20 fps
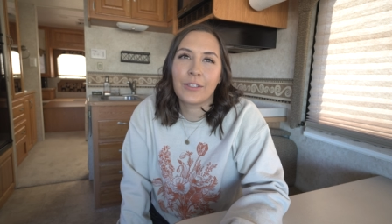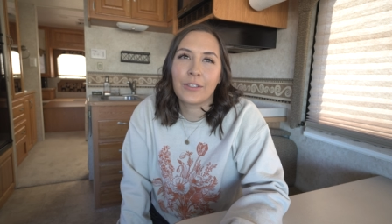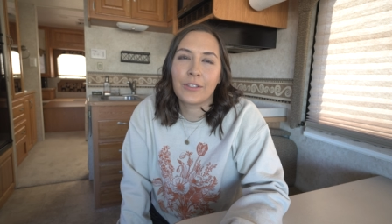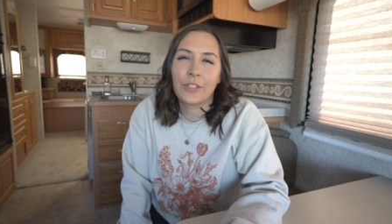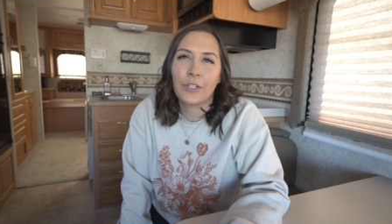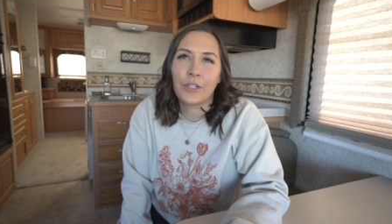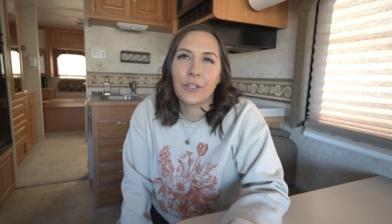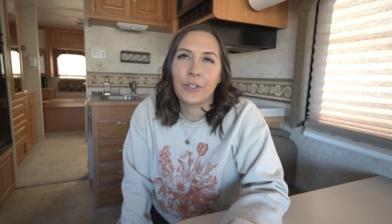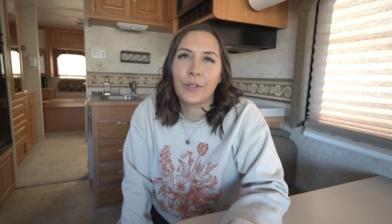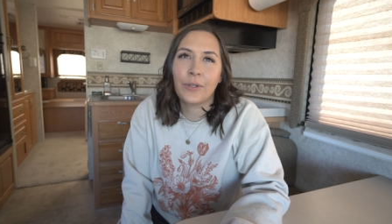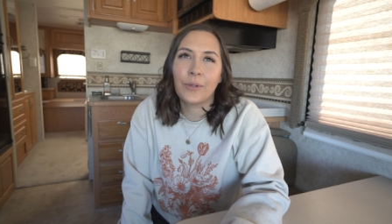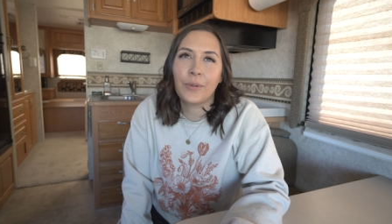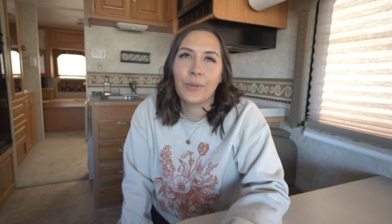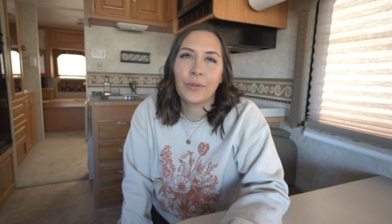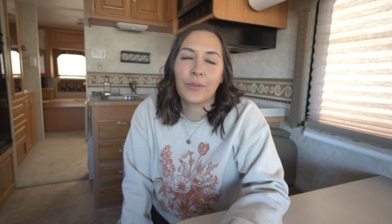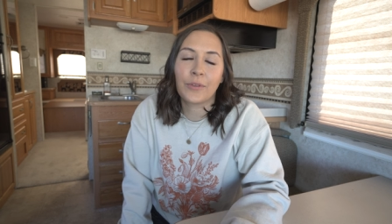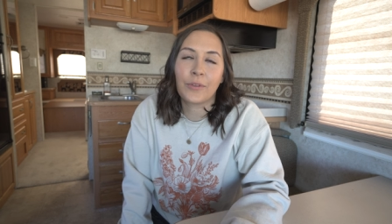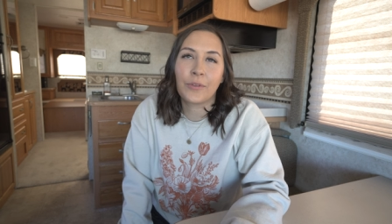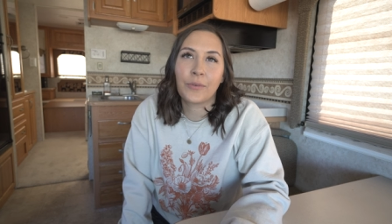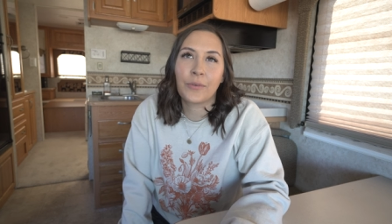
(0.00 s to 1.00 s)
two
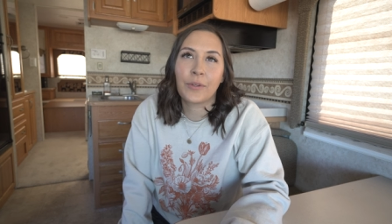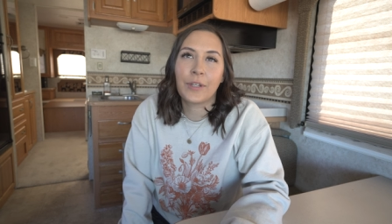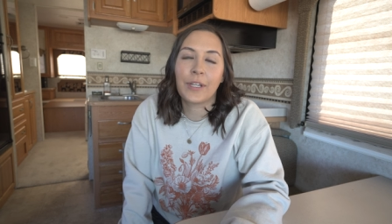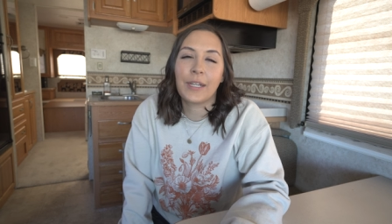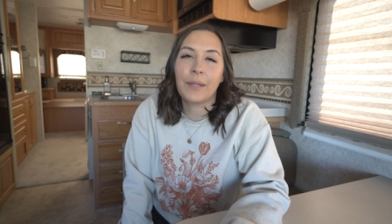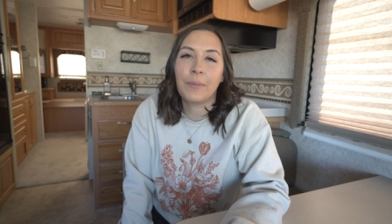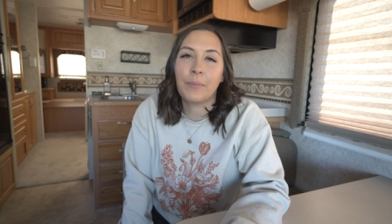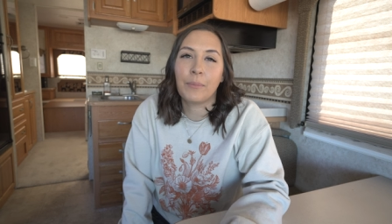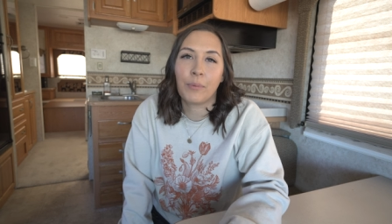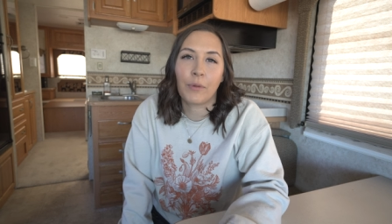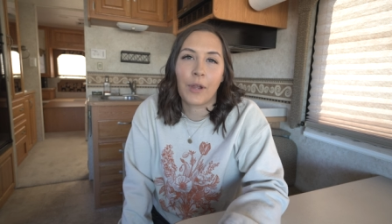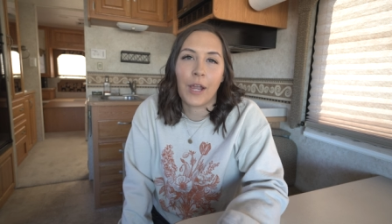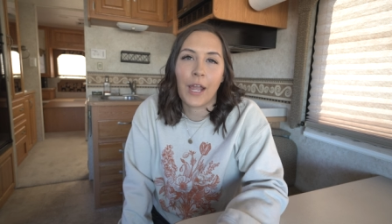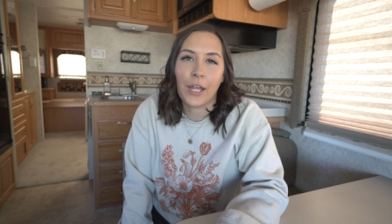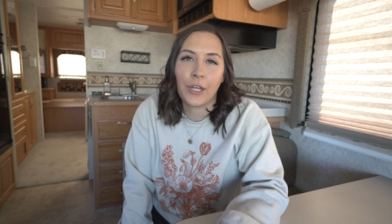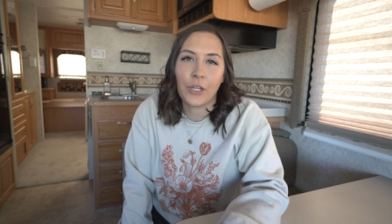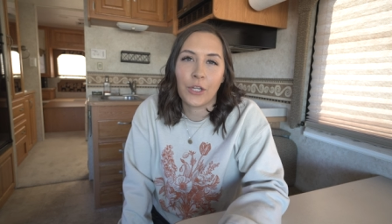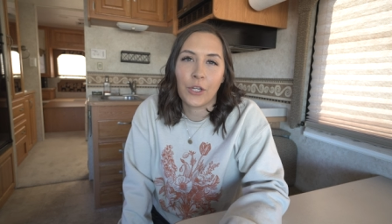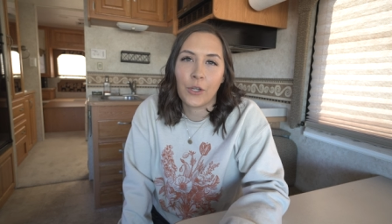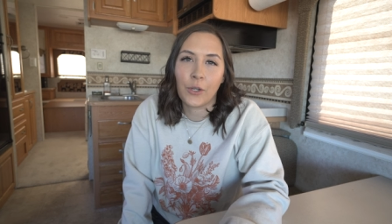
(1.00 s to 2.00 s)
or three
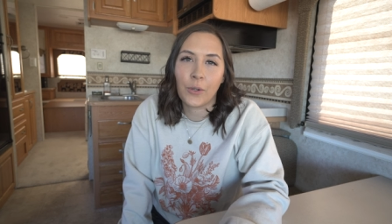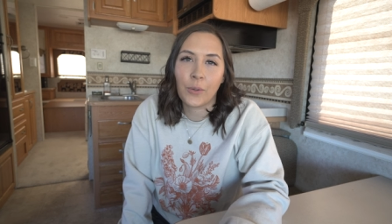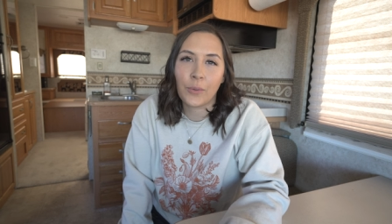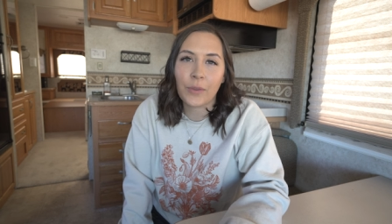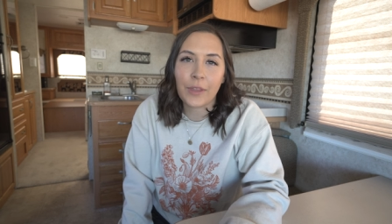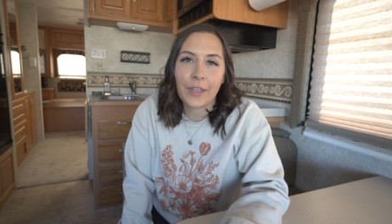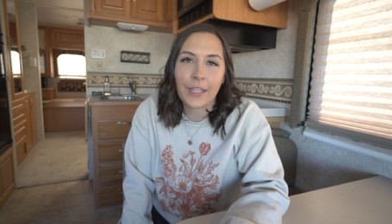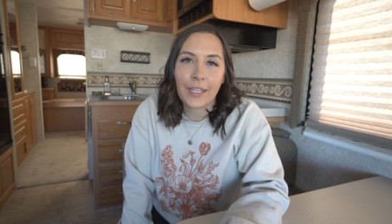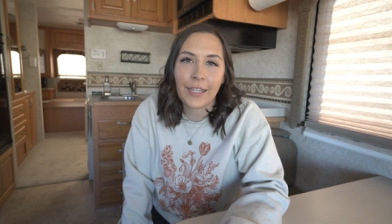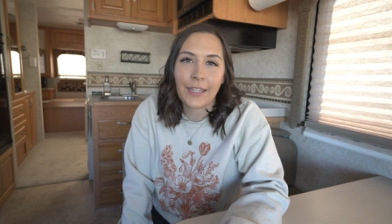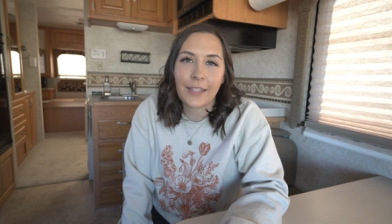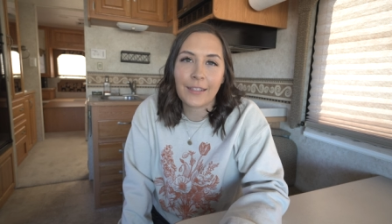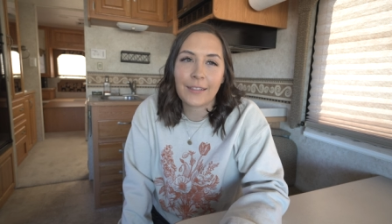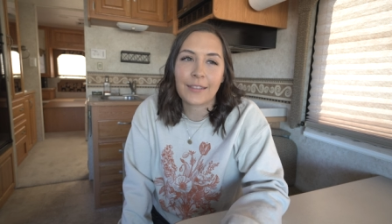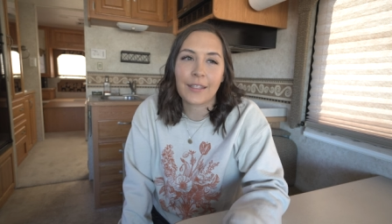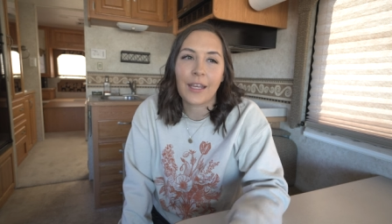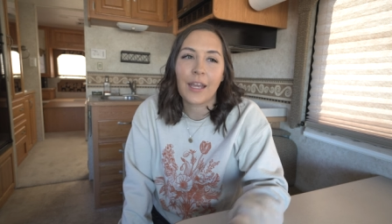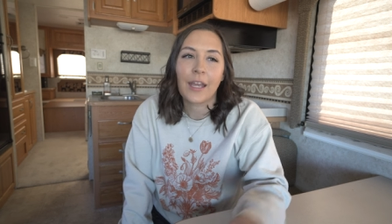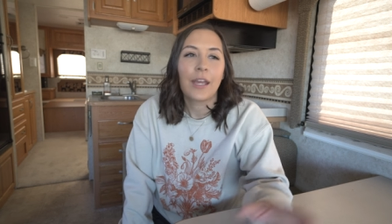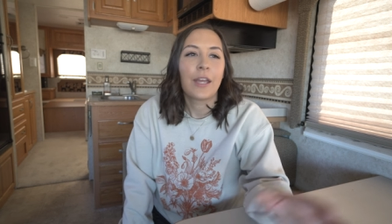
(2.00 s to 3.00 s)
brand new
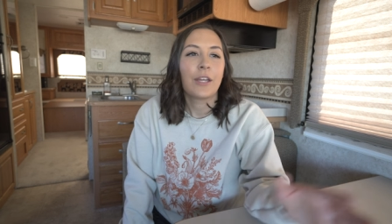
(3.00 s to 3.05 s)
things